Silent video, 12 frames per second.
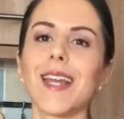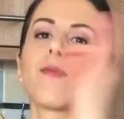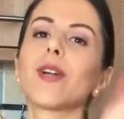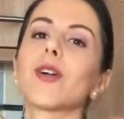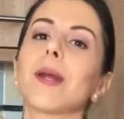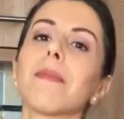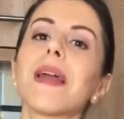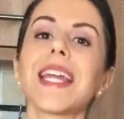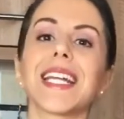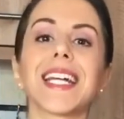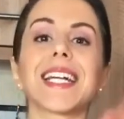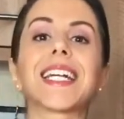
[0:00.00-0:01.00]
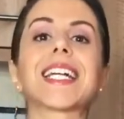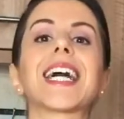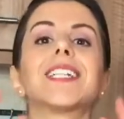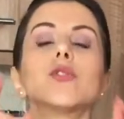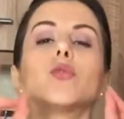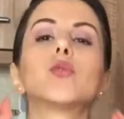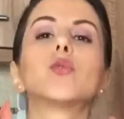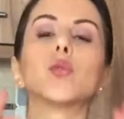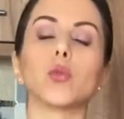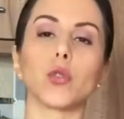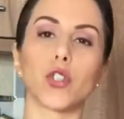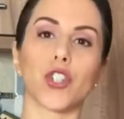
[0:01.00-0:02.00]
we're gonna make
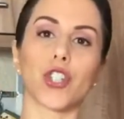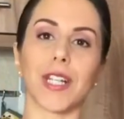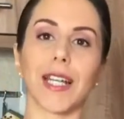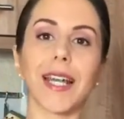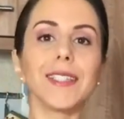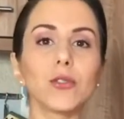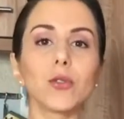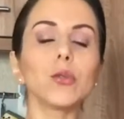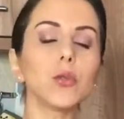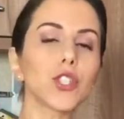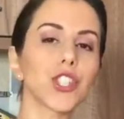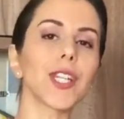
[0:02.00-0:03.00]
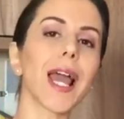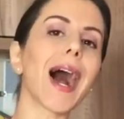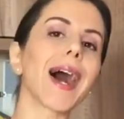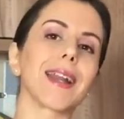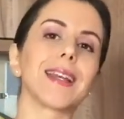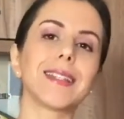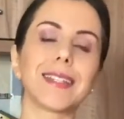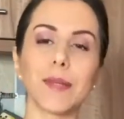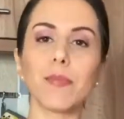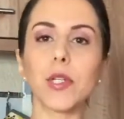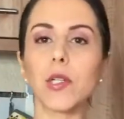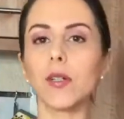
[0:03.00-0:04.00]
cantucci. Cantucci are a
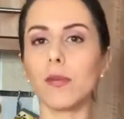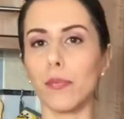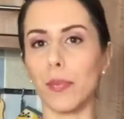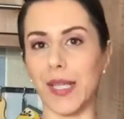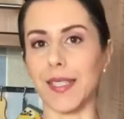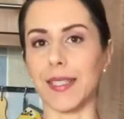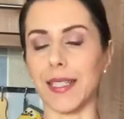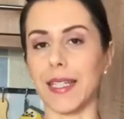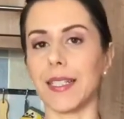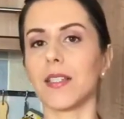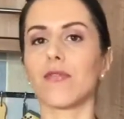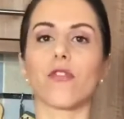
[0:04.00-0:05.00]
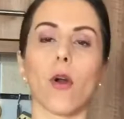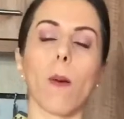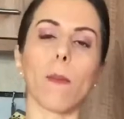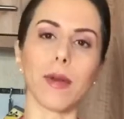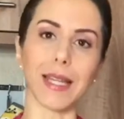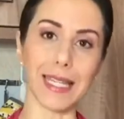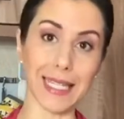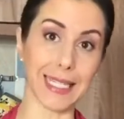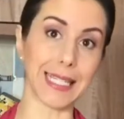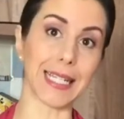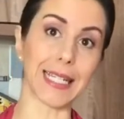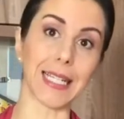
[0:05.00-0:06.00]
typical biscuits from
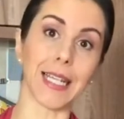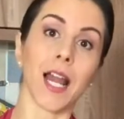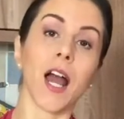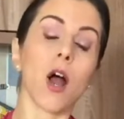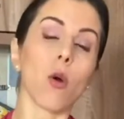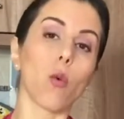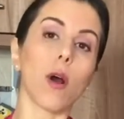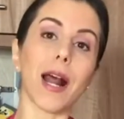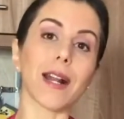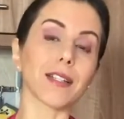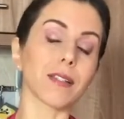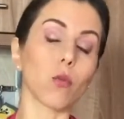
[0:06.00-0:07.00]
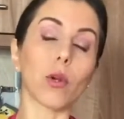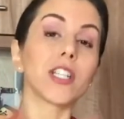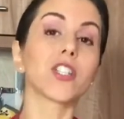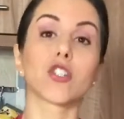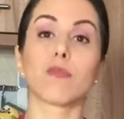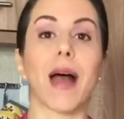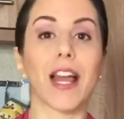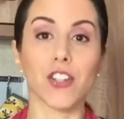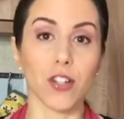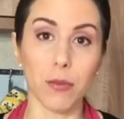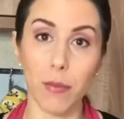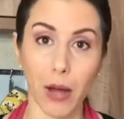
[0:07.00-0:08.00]
Italy. What is
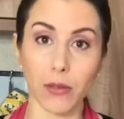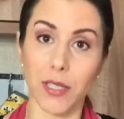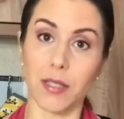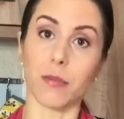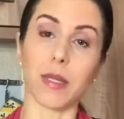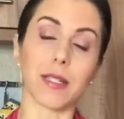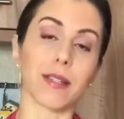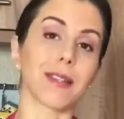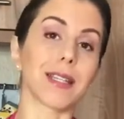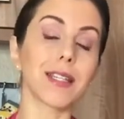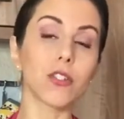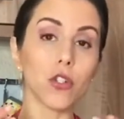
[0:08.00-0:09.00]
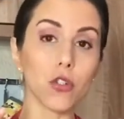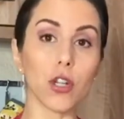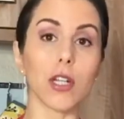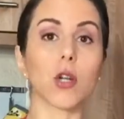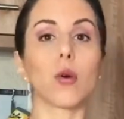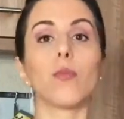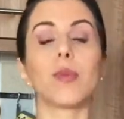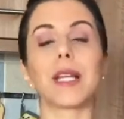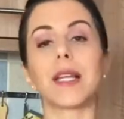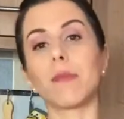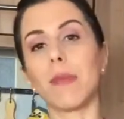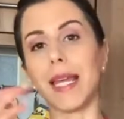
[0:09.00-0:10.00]
special about this biscuit? It's usually
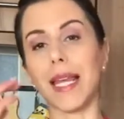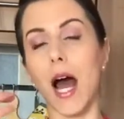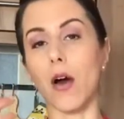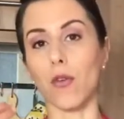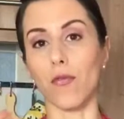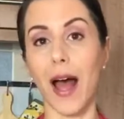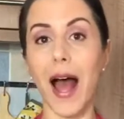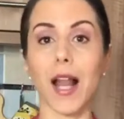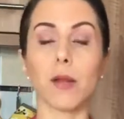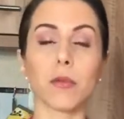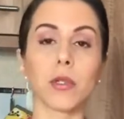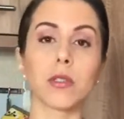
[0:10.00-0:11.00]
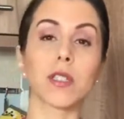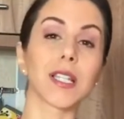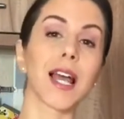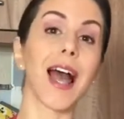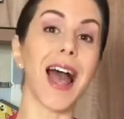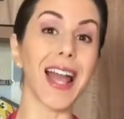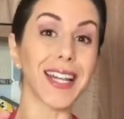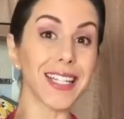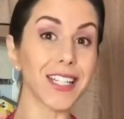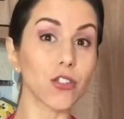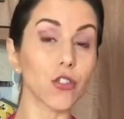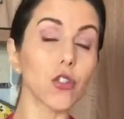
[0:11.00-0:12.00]
completely made out of almonds and
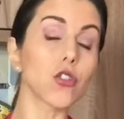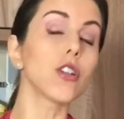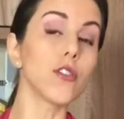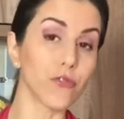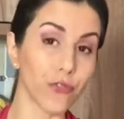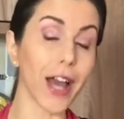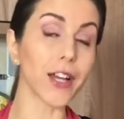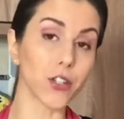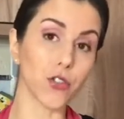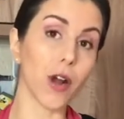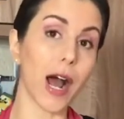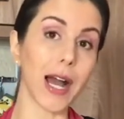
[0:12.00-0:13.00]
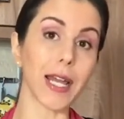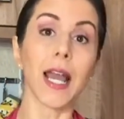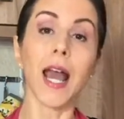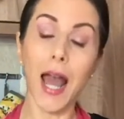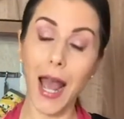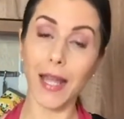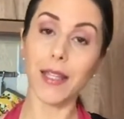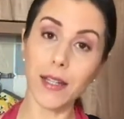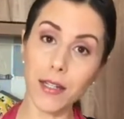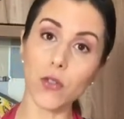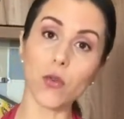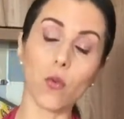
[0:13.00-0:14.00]
is usually very dry. And the
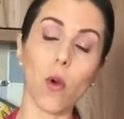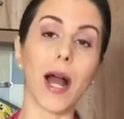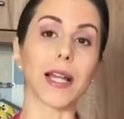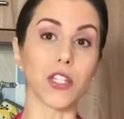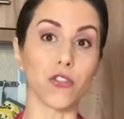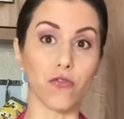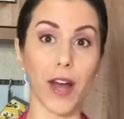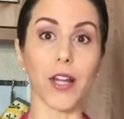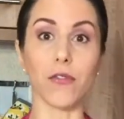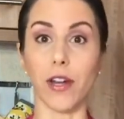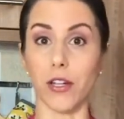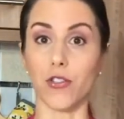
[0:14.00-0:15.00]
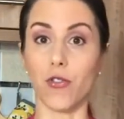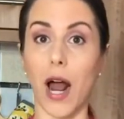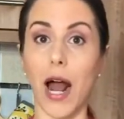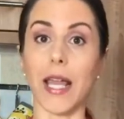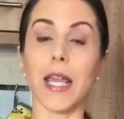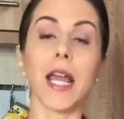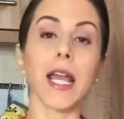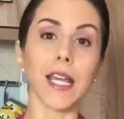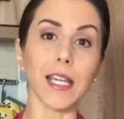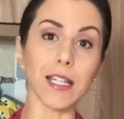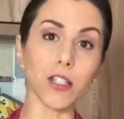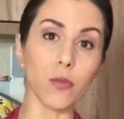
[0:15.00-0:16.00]
reason why it's very dry
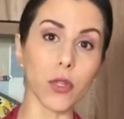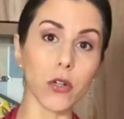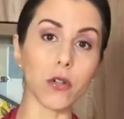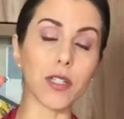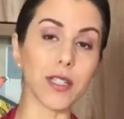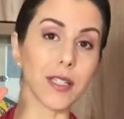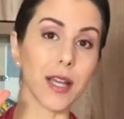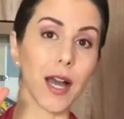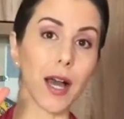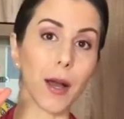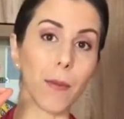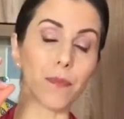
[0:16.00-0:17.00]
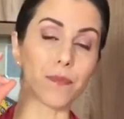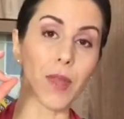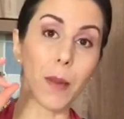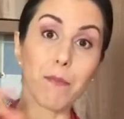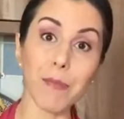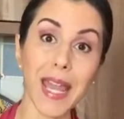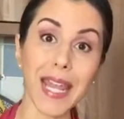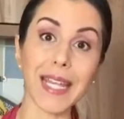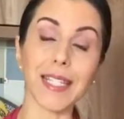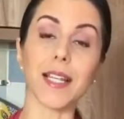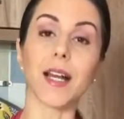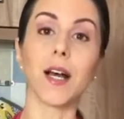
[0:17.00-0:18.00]
is because it's
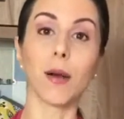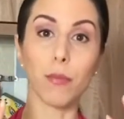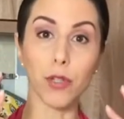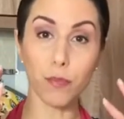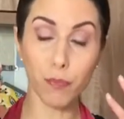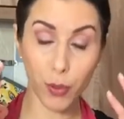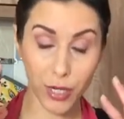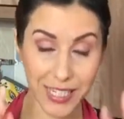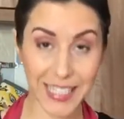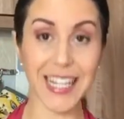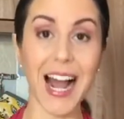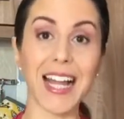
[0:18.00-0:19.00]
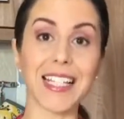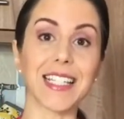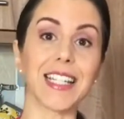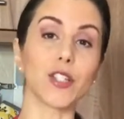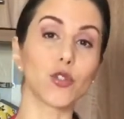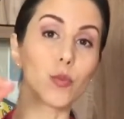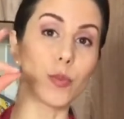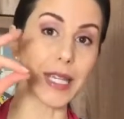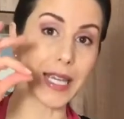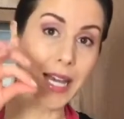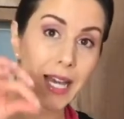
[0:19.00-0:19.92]
made precisely to be